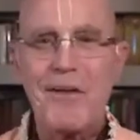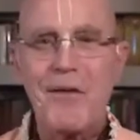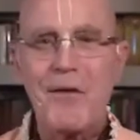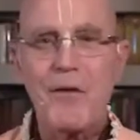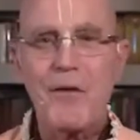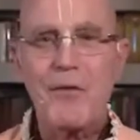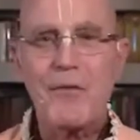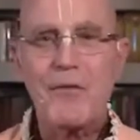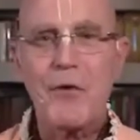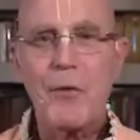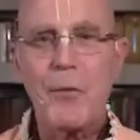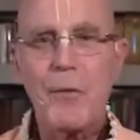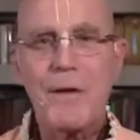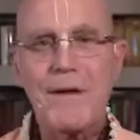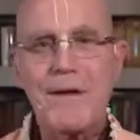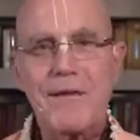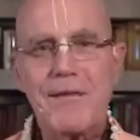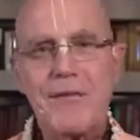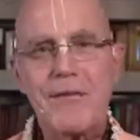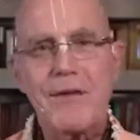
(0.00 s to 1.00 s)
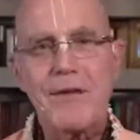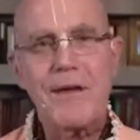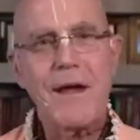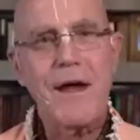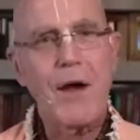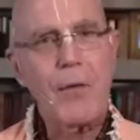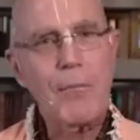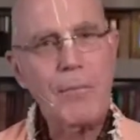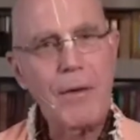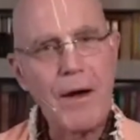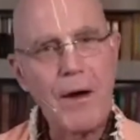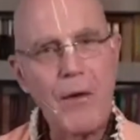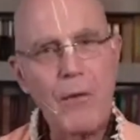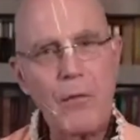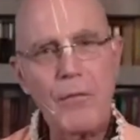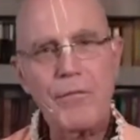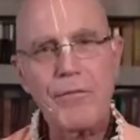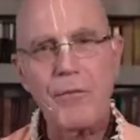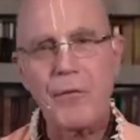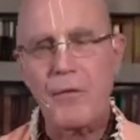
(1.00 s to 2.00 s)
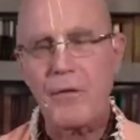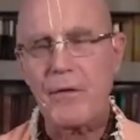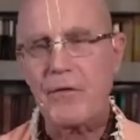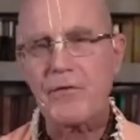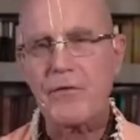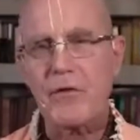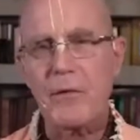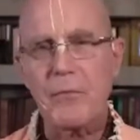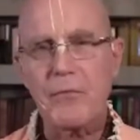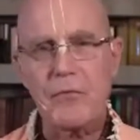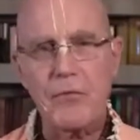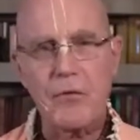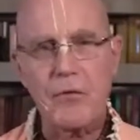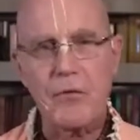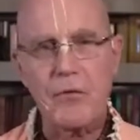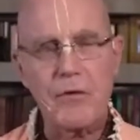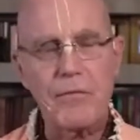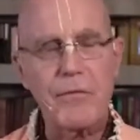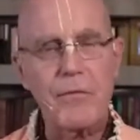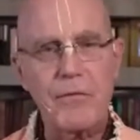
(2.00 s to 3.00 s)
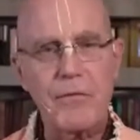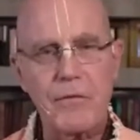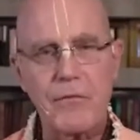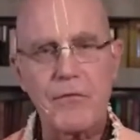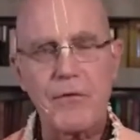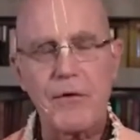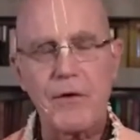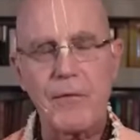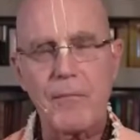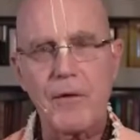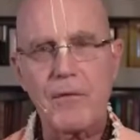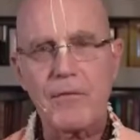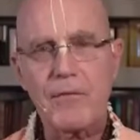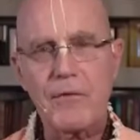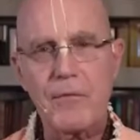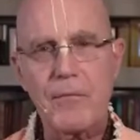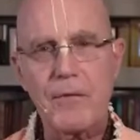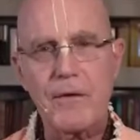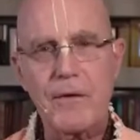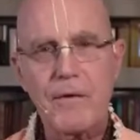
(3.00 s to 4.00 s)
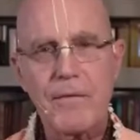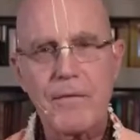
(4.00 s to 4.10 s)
So we can see how powerful is the observance of Janmastami.